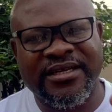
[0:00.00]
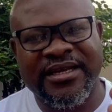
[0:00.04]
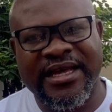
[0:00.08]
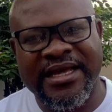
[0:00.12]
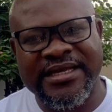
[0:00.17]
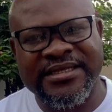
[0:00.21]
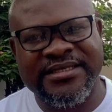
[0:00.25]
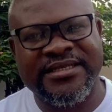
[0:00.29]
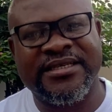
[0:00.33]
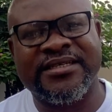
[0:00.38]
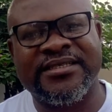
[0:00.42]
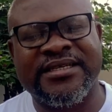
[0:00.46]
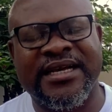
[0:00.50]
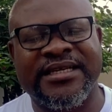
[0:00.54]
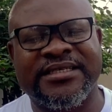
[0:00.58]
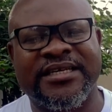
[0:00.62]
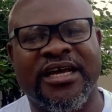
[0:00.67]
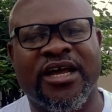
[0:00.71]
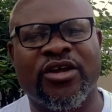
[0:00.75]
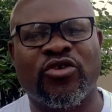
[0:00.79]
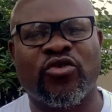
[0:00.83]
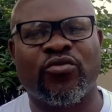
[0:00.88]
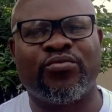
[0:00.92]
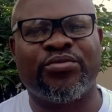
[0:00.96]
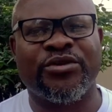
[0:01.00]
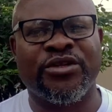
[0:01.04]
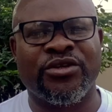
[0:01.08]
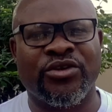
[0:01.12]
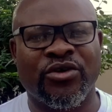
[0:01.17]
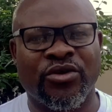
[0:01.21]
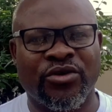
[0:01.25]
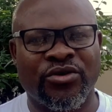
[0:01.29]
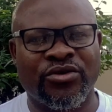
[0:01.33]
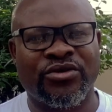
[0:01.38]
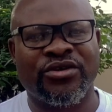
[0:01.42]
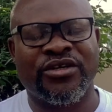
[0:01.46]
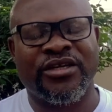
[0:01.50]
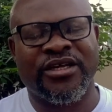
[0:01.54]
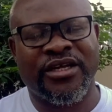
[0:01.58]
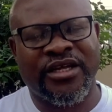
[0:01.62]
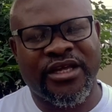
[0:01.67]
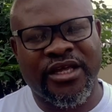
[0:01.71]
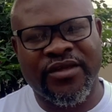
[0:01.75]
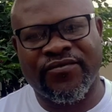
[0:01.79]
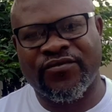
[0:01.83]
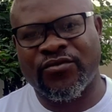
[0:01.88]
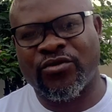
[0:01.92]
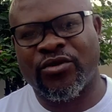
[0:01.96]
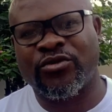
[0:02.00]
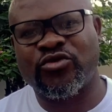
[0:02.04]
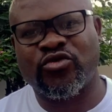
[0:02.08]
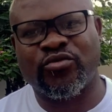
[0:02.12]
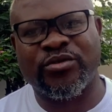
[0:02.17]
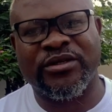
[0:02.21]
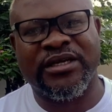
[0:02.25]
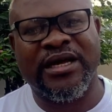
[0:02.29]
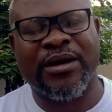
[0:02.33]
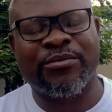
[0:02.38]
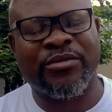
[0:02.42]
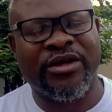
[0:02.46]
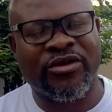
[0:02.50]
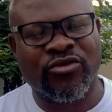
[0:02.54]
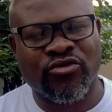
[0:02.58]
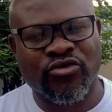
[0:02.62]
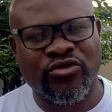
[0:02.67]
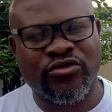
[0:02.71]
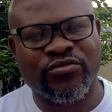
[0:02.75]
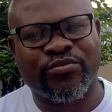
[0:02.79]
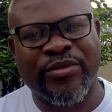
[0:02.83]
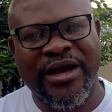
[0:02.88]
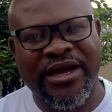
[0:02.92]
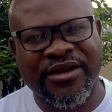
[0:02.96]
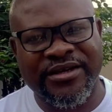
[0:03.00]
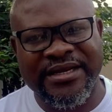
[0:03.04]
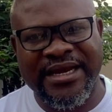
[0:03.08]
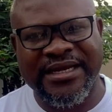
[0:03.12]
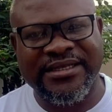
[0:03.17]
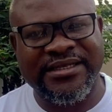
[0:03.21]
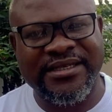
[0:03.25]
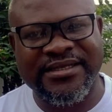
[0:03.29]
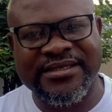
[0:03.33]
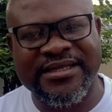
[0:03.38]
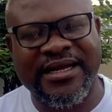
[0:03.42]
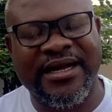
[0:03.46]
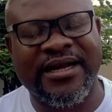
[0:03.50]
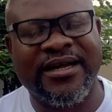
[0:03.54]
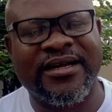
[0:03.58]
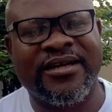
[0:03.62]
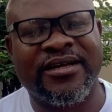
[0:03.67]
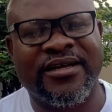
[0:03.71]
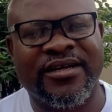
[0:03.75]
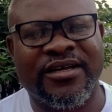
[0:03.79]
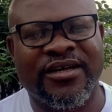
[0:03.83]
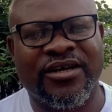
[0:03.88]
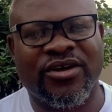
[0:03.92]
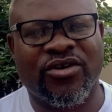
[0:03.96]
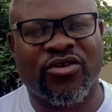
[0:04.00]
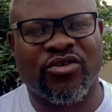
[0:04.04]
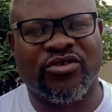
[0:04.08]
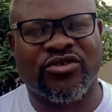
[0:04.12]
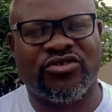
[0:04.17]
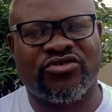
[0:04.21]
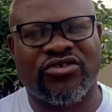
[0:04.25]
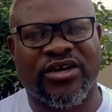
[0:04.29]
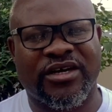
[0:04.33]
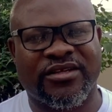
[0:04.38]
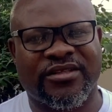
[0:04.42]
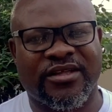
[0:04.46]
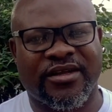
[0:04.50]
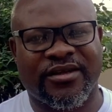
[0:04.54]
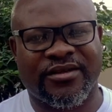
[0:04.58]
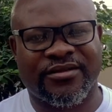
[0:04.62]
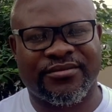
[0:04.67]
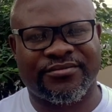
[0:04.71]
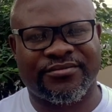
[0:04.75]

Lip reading: and seek their second opinion if you want to become a good biodigester constructor.